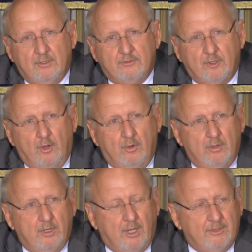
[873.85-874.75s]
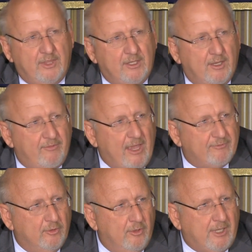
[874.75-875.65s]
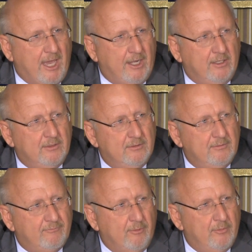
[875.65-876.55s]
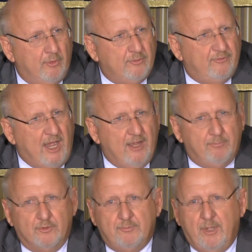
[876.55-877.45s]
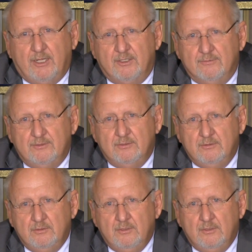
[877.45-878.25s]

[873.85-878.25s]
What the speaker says: So I think you have to look at it from those five perspectives,